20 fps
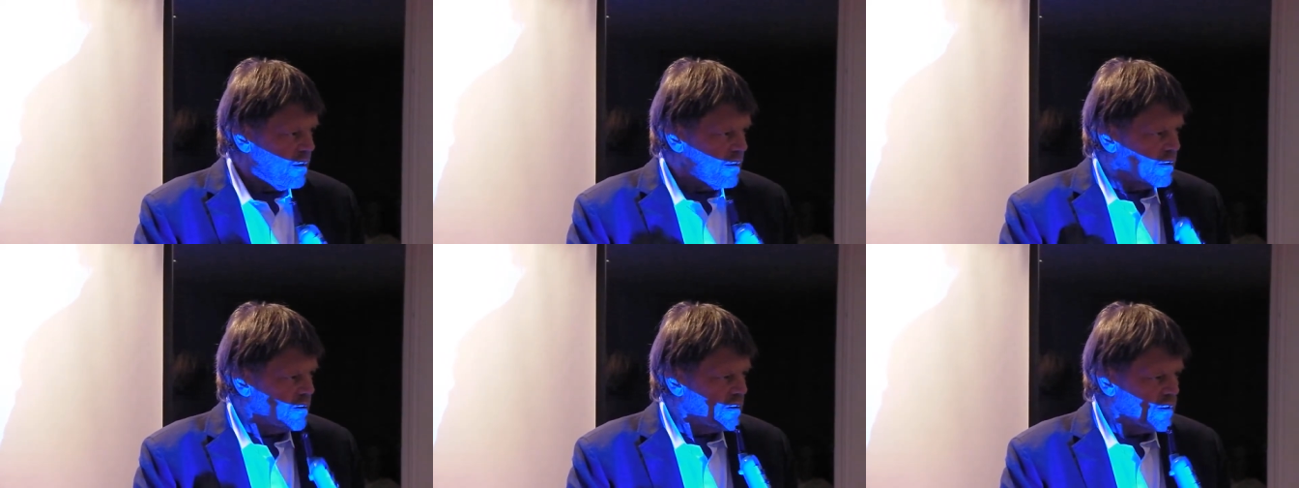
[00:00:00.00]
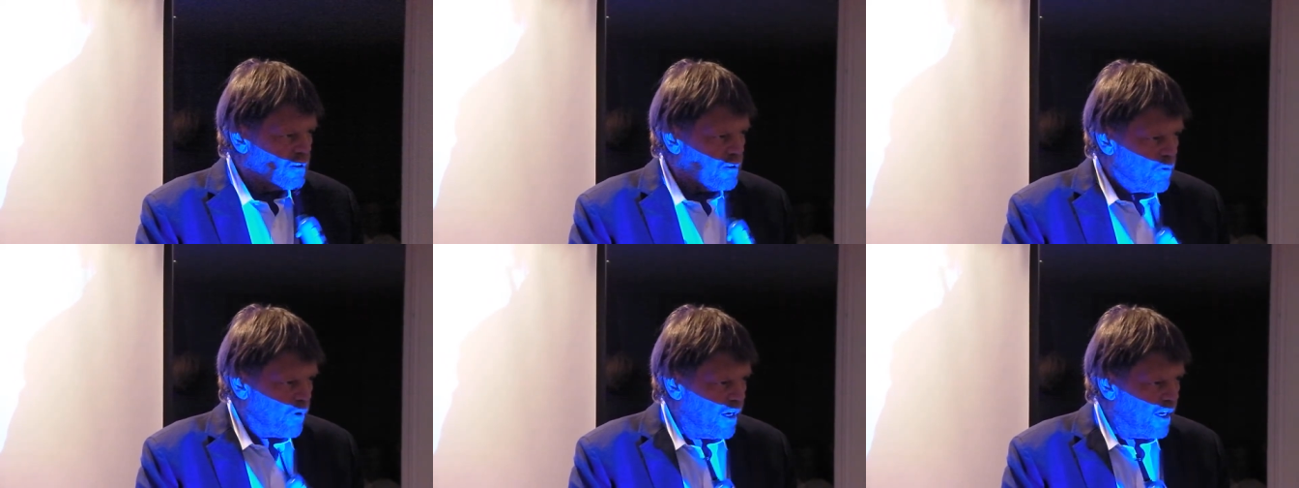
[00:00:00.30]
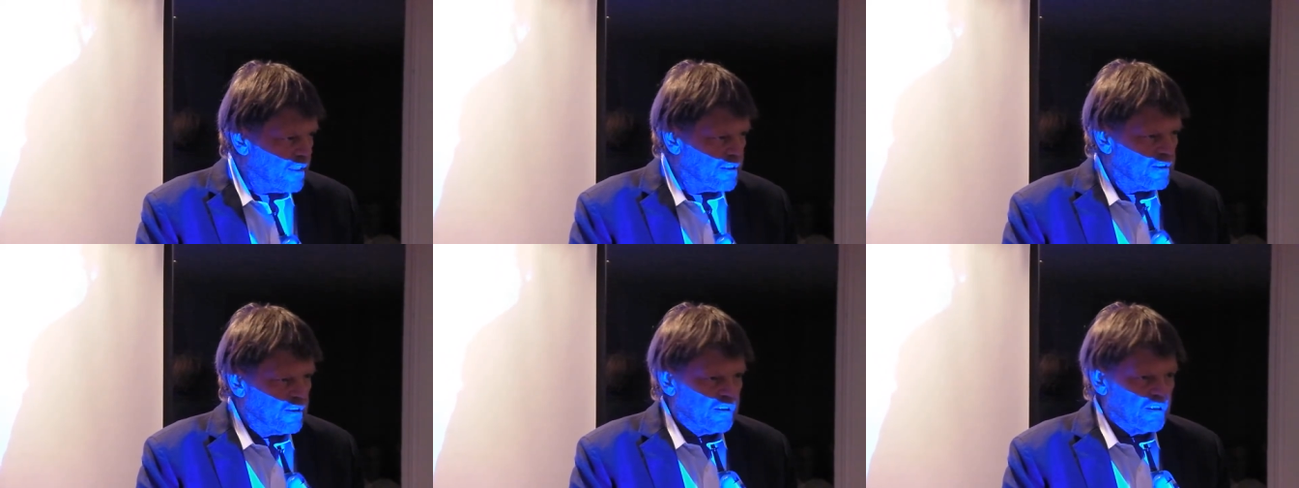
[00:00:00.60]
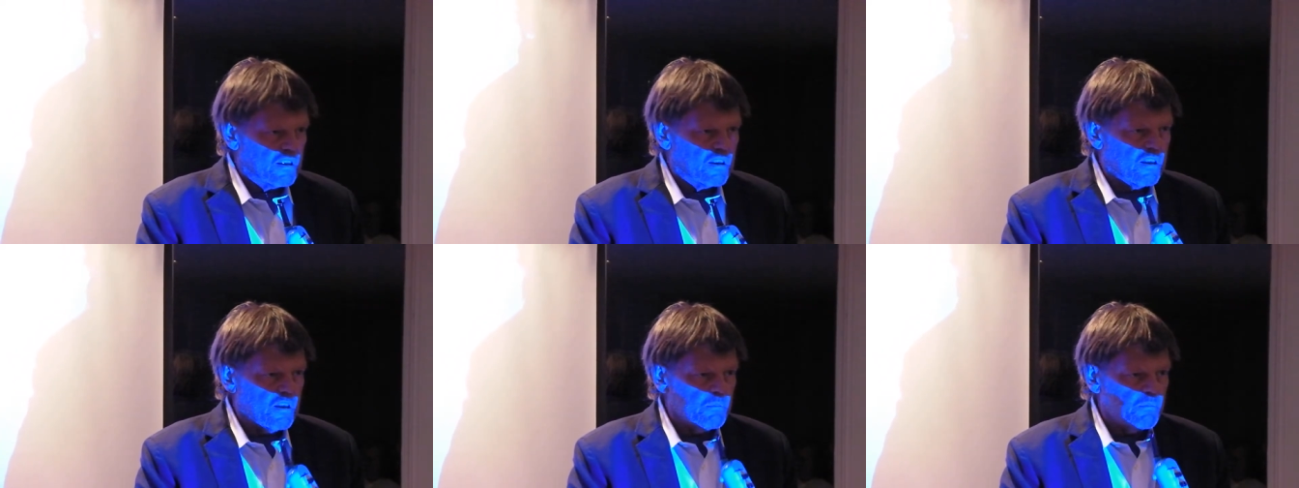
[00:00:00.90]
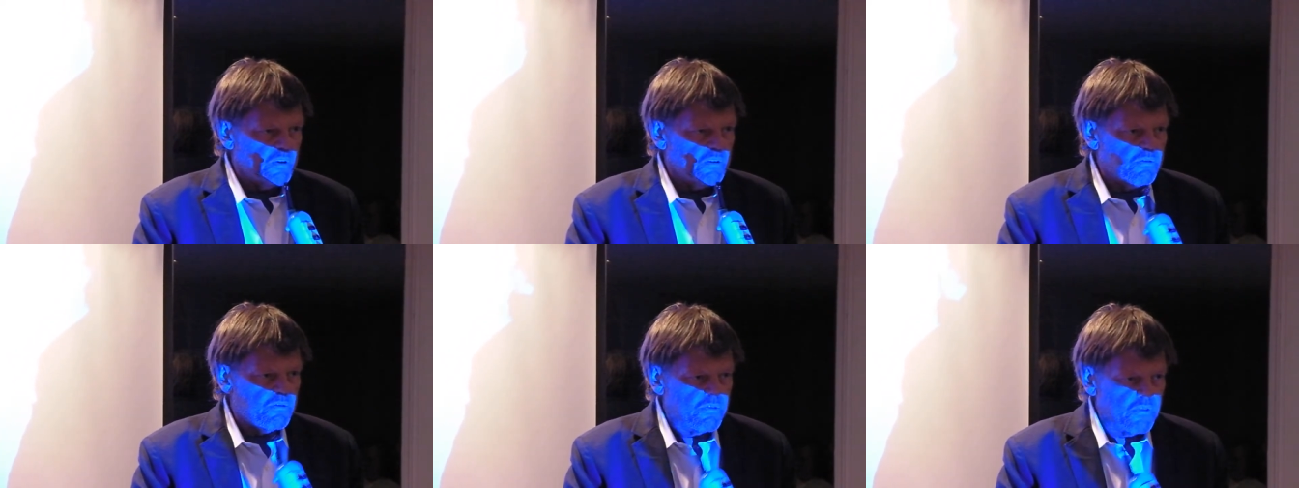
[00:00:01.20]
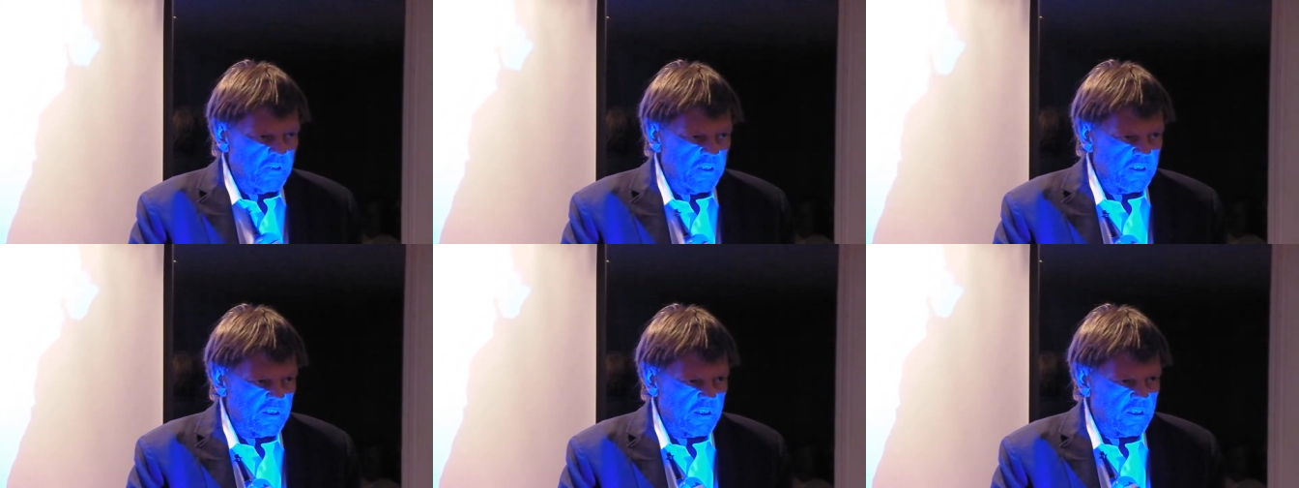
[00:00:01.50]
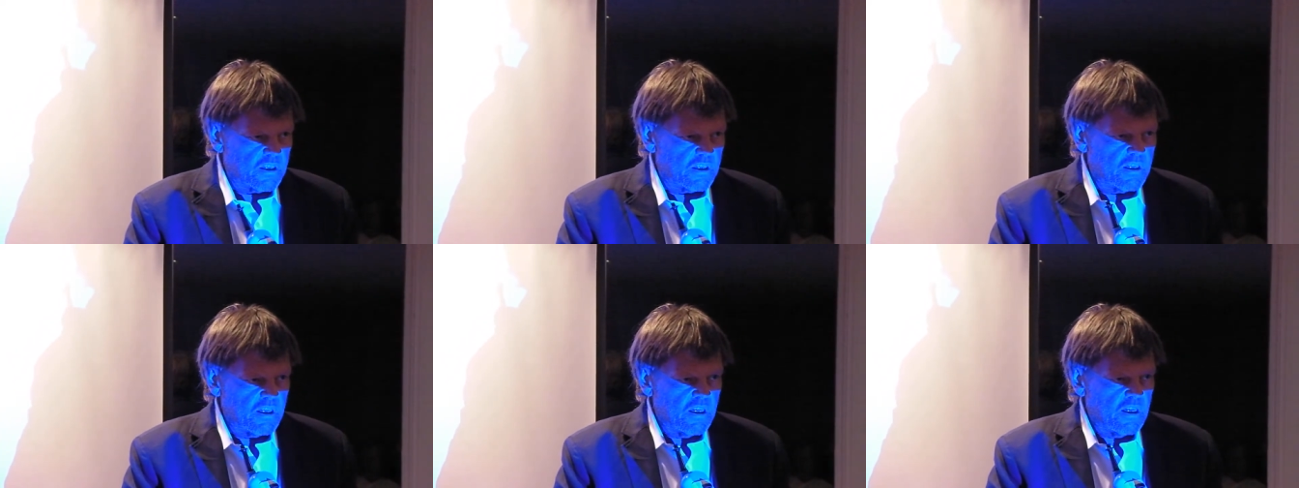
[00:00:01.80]
stress, it can be
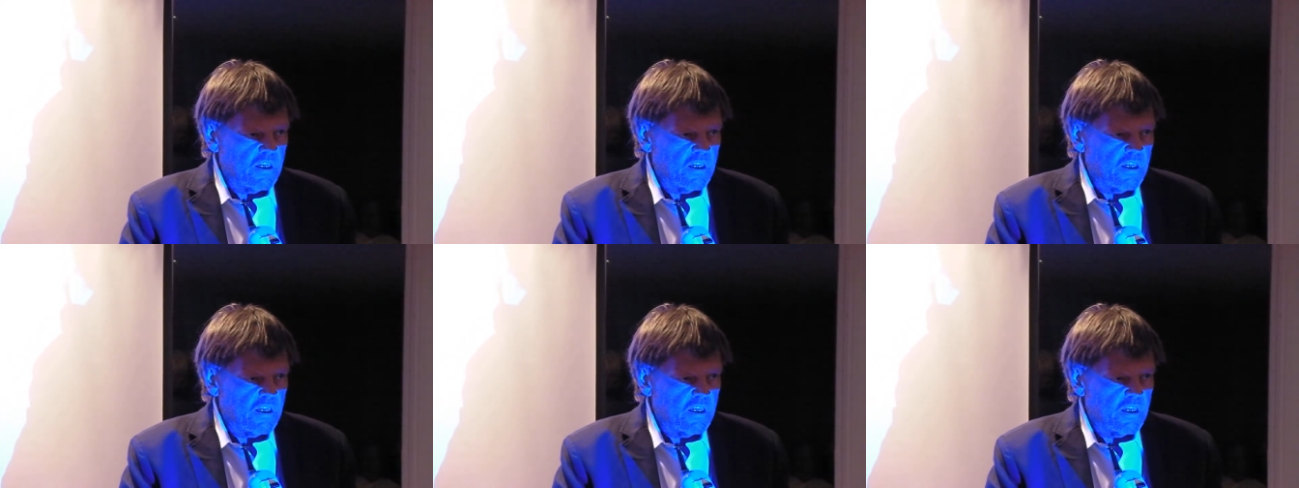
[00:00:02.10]
fear,